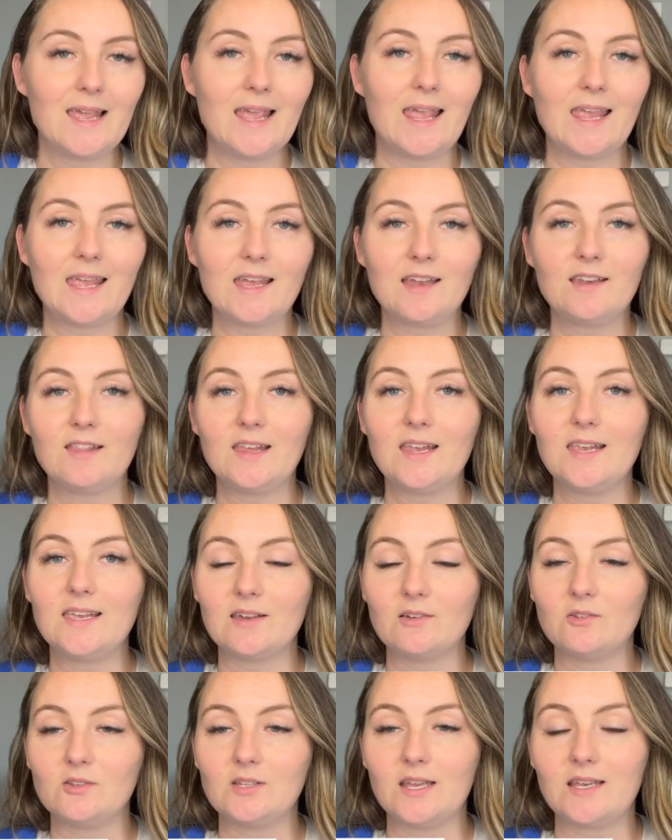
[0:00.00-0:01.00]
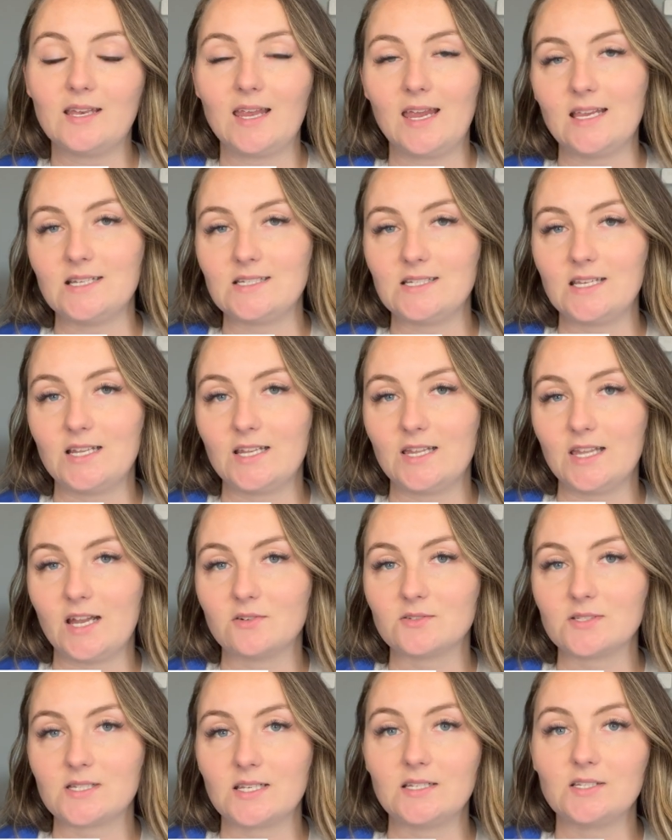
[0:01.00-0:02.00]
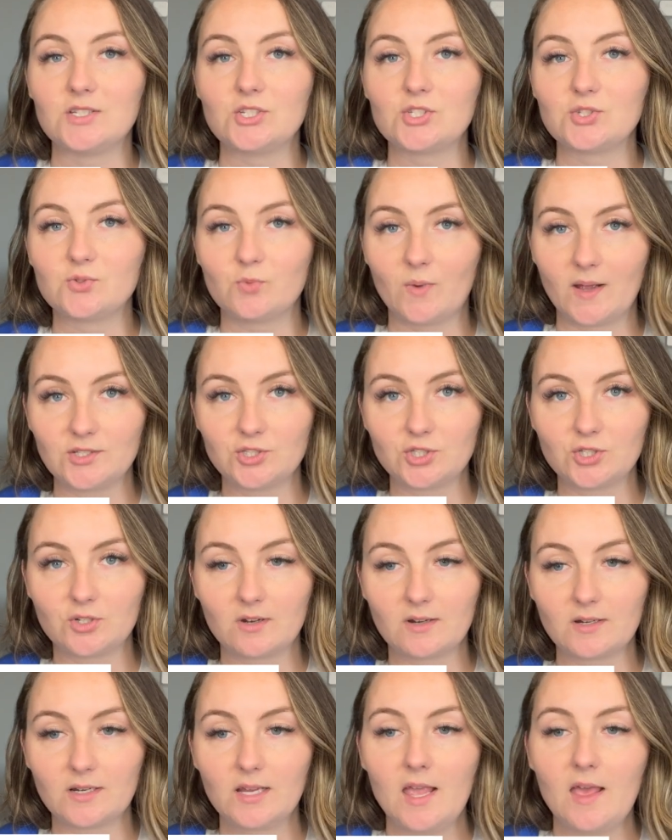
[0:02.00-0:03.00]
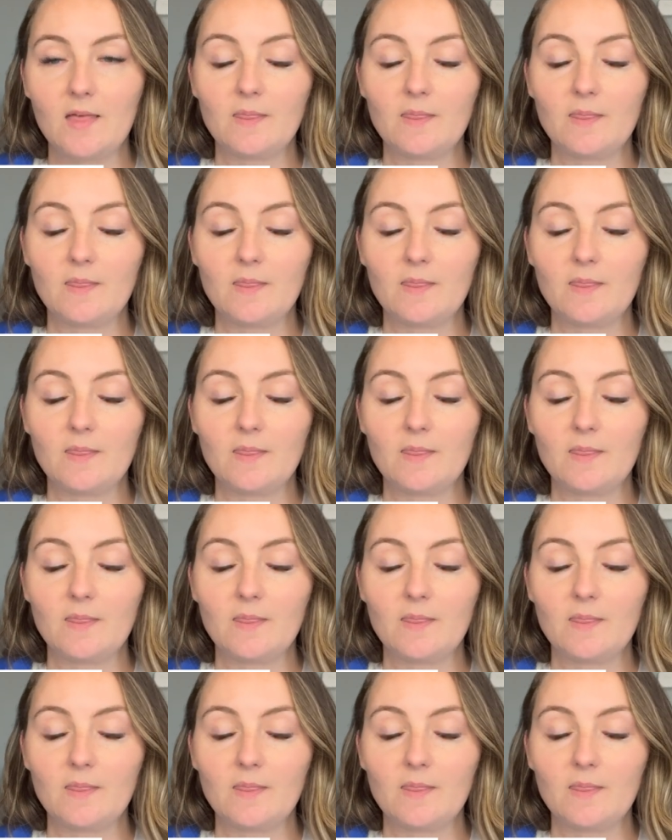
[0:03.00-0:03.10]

and the Gildan 18000 sweatshirt.